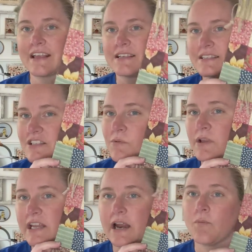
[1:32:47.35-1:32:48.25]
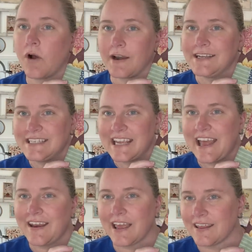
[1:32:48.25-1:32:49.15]
This is the one that I wanted to
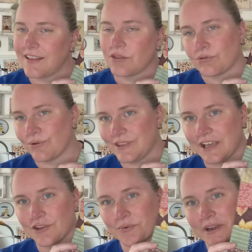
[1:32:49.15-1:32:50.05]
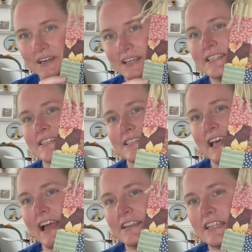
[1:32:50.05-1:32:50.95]
get and then threw in the other one because it's
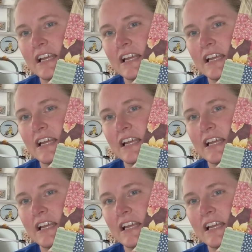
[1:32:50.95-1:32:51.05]
that